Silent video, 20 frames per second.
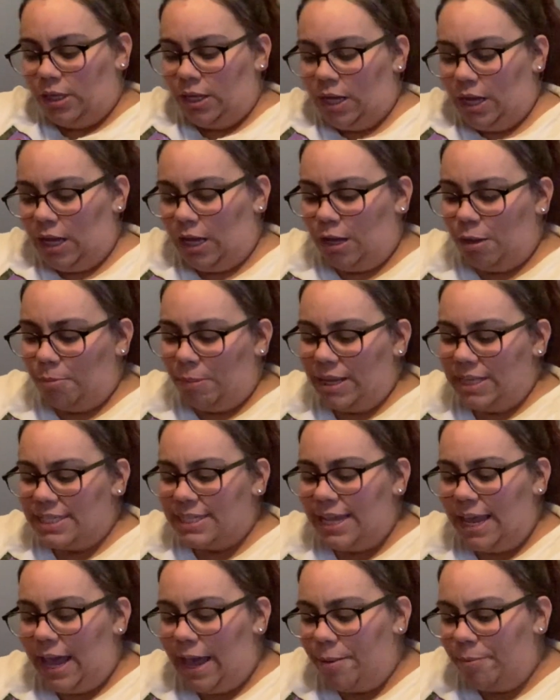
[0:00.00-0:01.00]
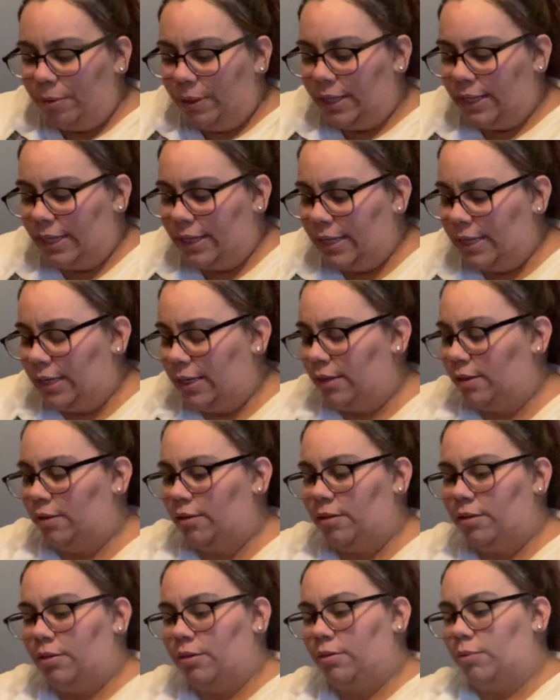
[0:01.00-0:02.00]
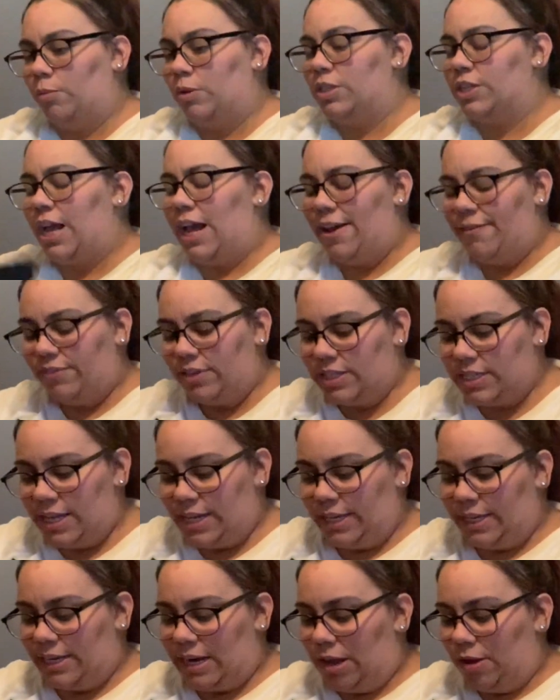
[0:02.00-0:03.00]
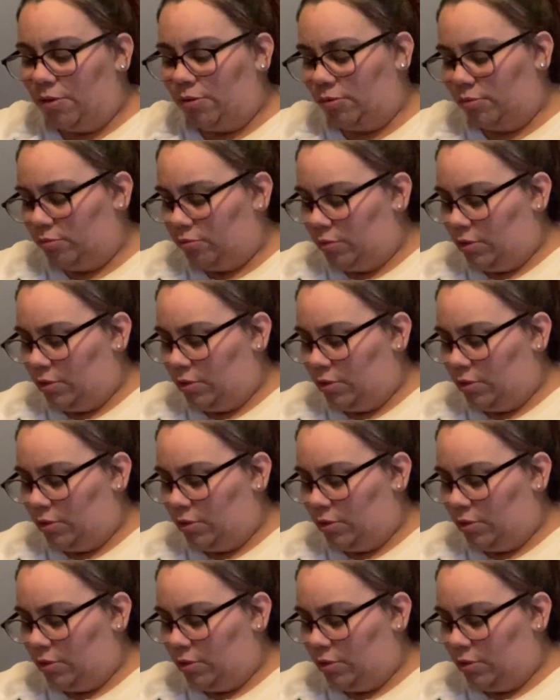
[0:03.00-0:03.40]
My tablet, which I have to take it out.